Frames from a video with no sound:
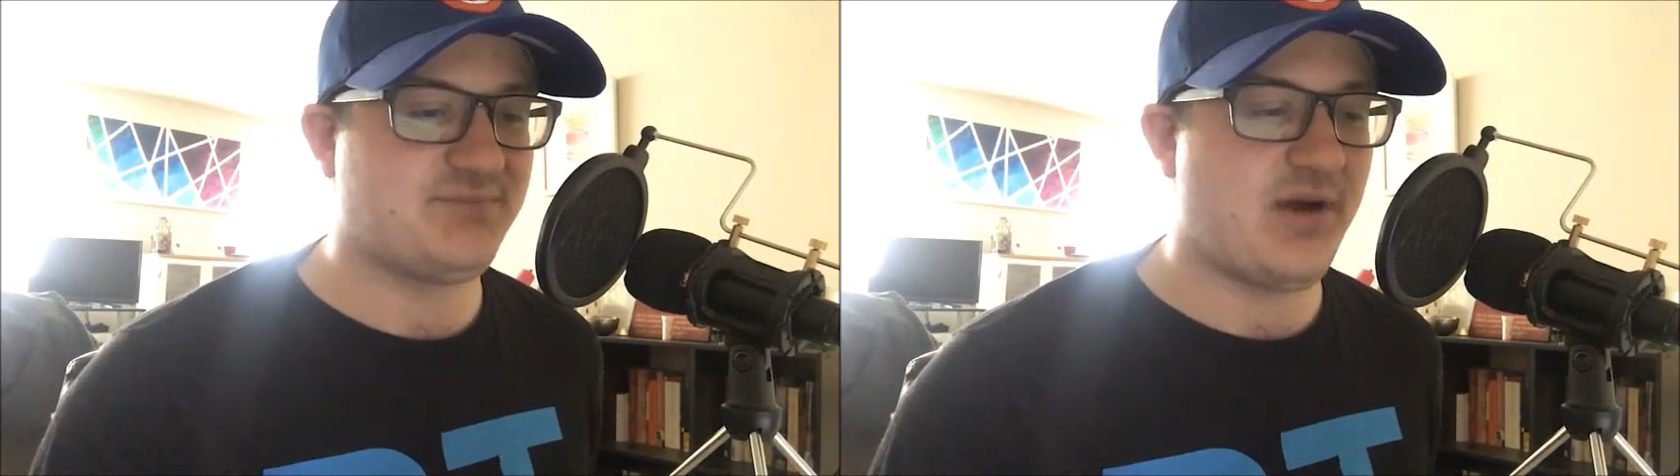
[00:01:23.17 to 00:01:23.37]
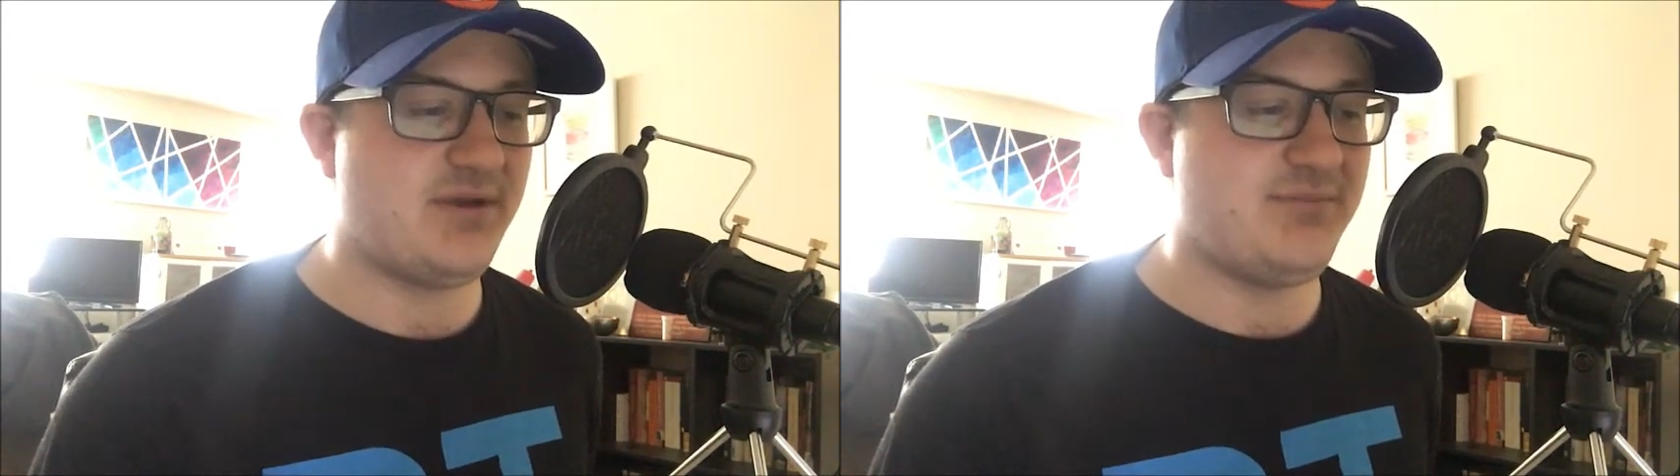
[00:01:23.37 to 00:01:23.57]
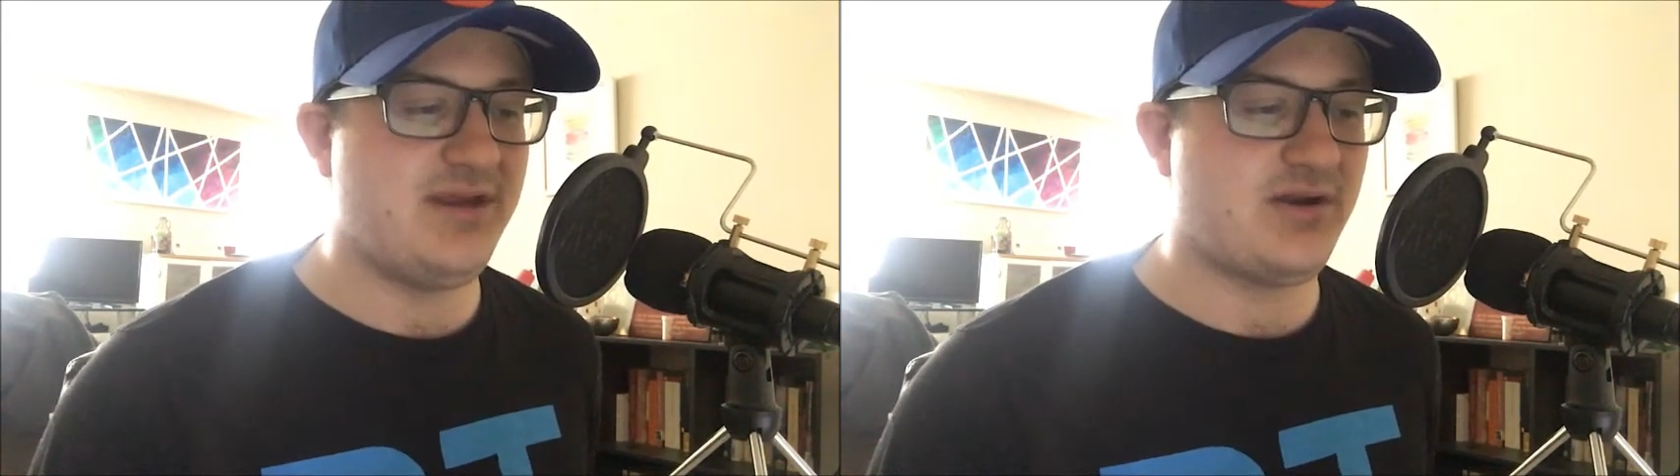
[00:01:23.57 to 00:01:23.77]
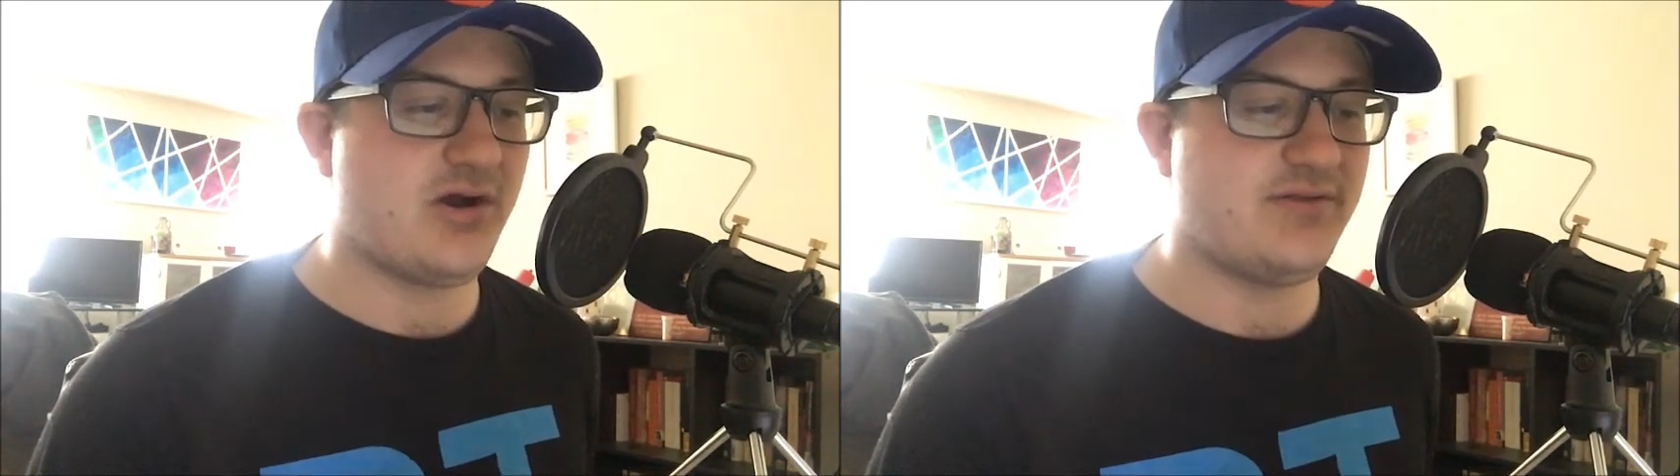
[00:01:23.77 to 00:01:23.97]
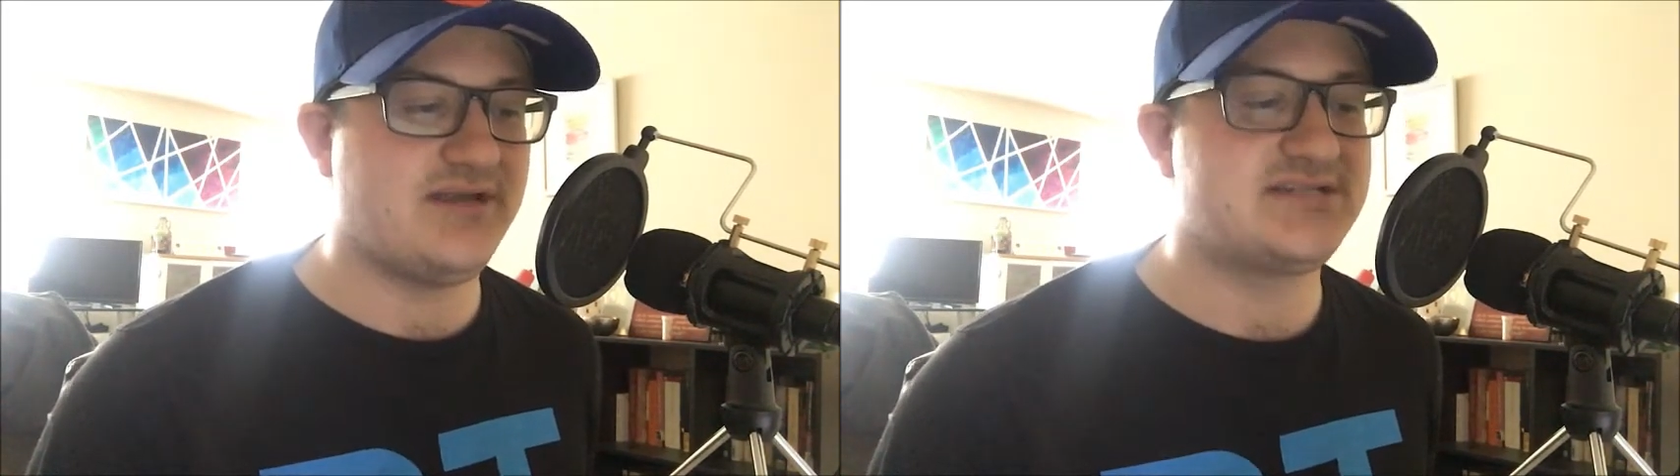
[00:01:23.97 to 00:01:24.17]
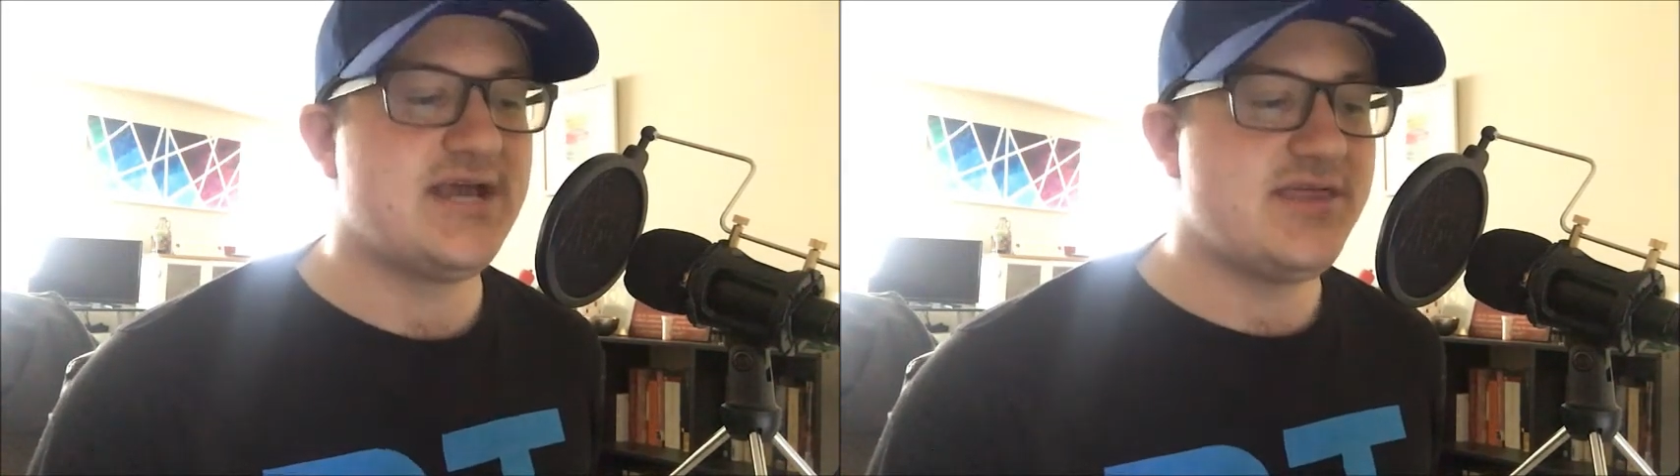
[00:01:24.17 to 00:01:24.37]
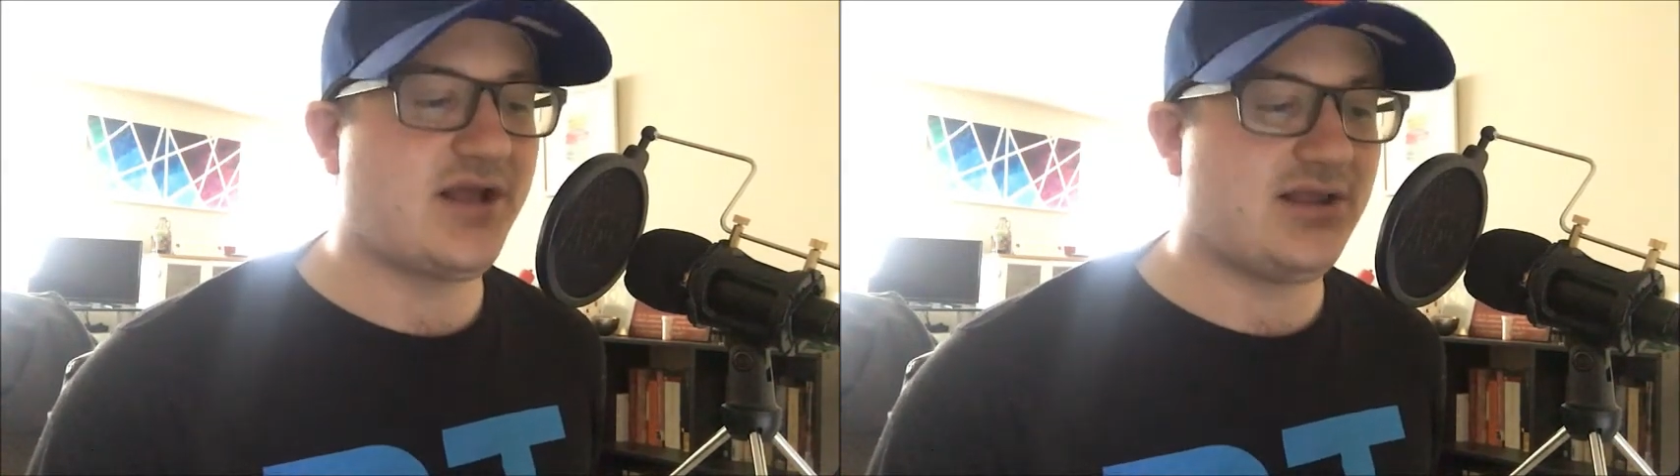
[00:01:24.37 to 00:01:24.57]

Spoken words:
prompting me to call this the